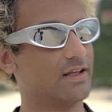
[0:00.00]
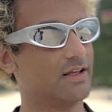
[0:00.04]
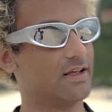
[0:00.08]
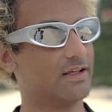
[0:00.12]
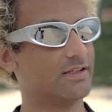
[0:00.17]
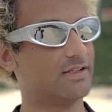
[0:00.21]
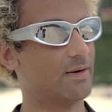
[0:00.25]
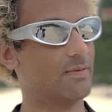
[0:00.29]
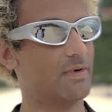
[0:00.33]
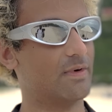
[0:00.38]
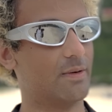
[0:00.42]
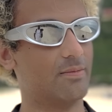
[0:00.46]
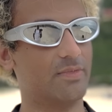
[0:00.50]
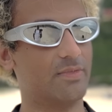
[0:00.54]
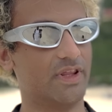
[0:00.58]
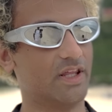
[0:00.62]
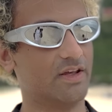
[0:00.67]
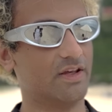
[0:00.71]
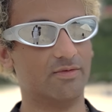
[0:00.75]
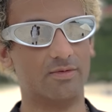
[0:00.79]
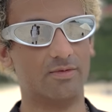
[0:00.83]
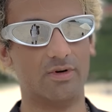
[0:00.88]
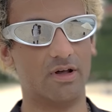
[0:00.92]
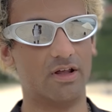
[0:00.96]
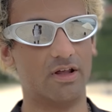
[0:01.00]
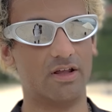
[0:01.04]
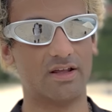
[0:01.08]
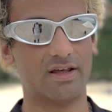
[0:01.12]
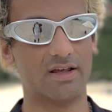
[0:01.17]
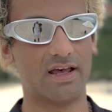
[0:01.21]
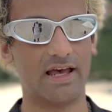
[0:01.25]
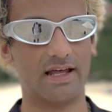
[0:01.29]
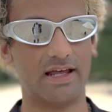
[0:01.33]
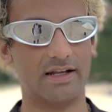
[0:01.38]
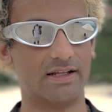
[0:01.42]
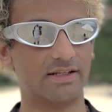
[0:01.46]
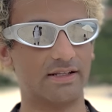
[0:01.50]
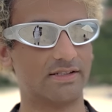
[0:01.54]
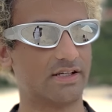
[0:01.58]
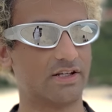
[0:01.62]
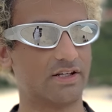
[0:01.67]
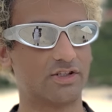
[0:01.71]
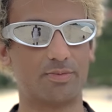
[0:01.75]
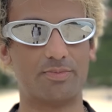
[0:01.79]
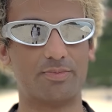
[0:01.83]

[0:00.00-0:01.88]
is un unbelievable. And it's such a